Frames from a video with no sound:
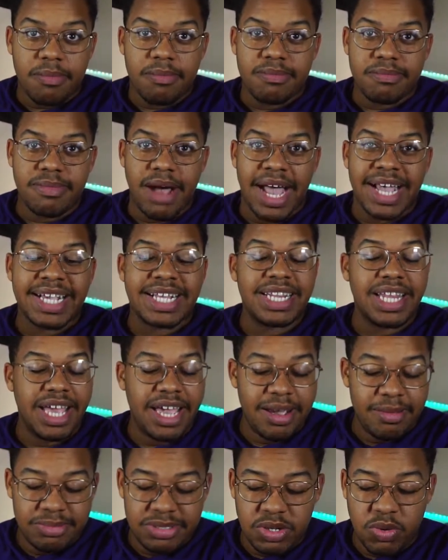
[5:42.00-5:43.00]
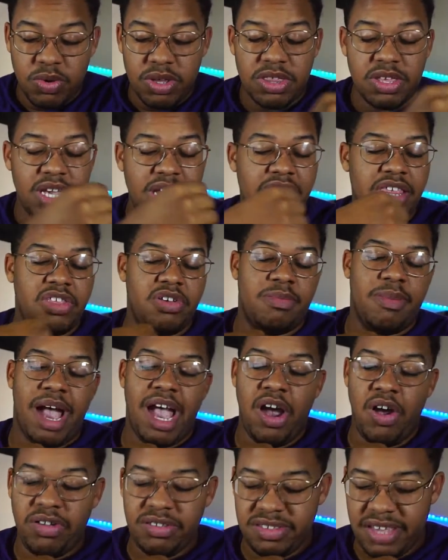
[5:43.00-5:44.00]
my claims with either my
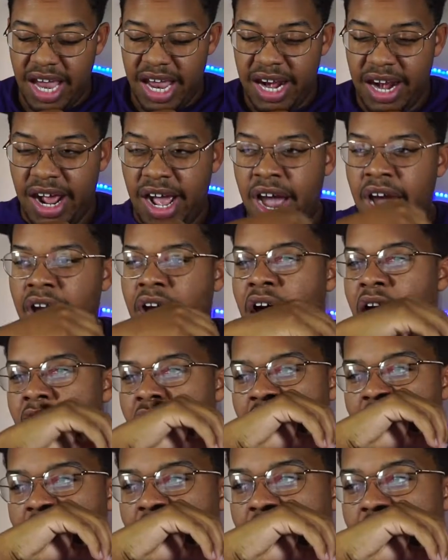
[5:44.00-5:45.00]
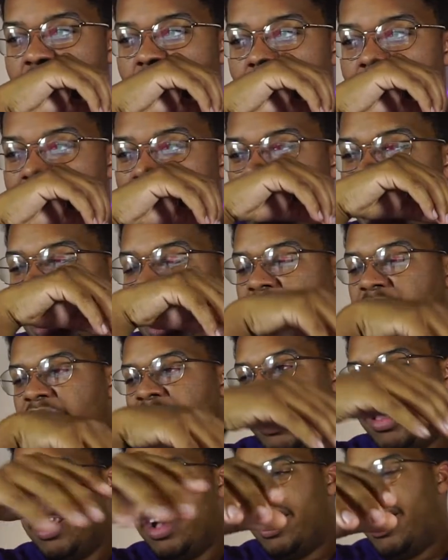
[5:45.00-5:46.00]
own data or
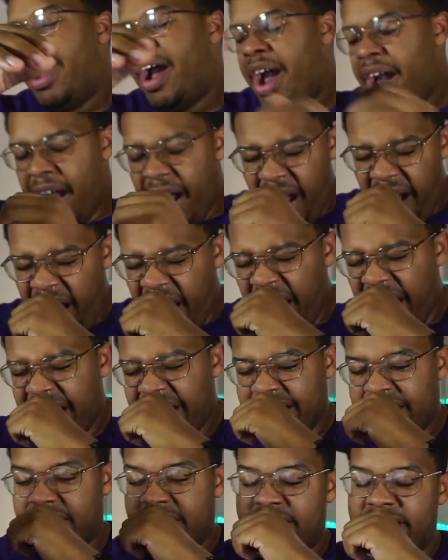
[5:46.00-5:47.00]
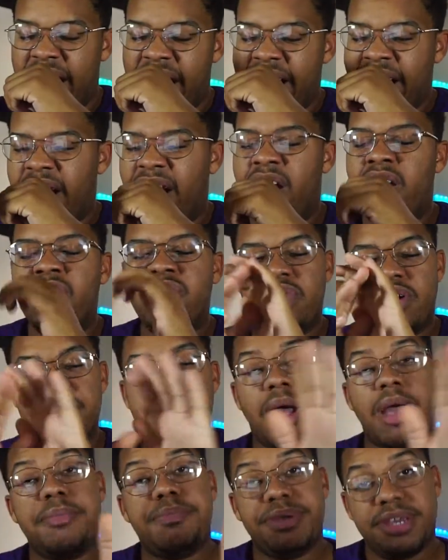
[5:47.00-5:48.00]
the data from
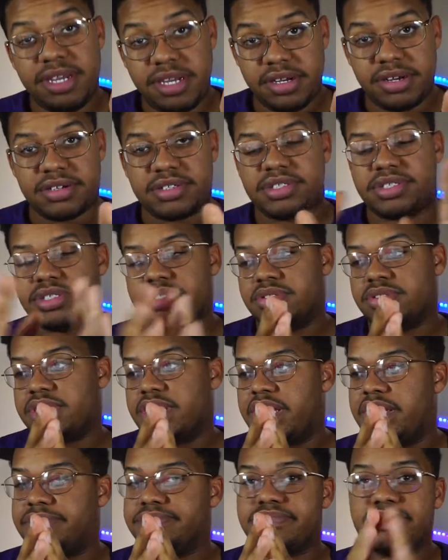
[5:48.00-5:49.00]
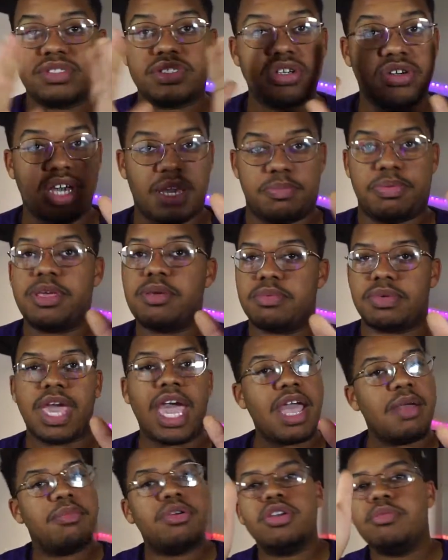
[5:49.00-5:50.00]
my peers. Okay,
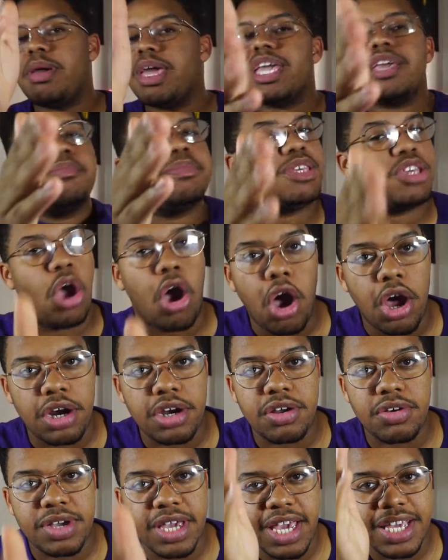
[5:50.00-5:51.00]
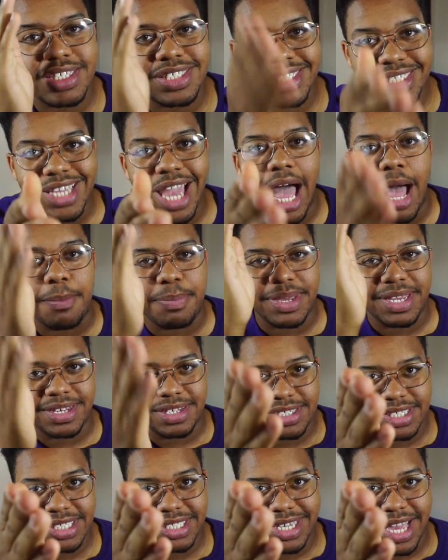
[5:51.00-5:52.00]
camera, you're making me yawn. Okay, stop it.
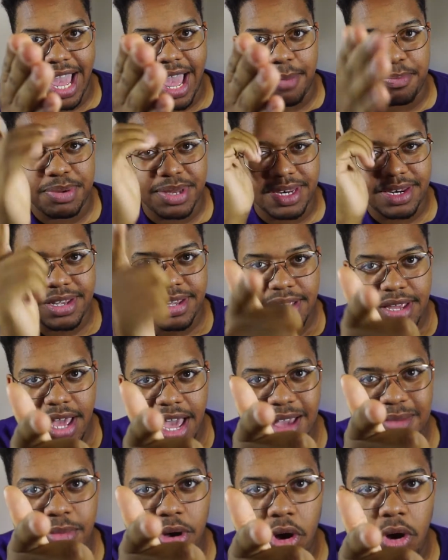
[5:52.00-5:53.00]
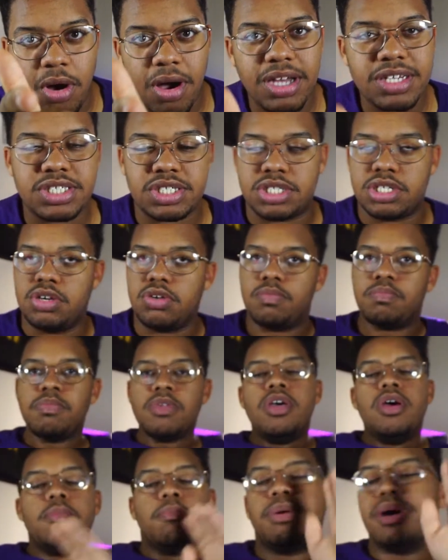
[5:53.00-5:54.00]
I'm on to you.
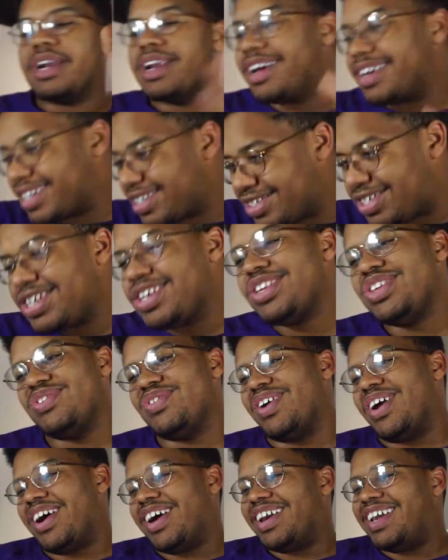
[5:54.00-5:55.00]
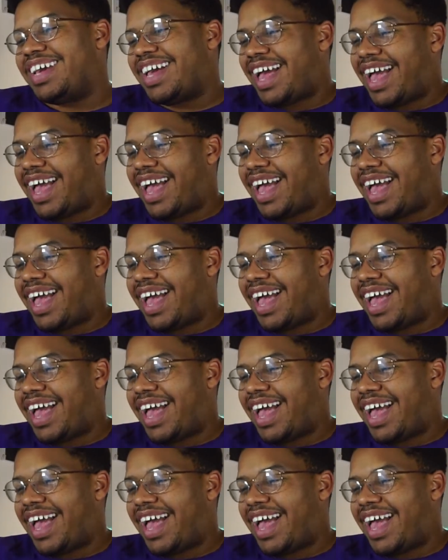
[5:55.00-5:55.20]
But continuing on.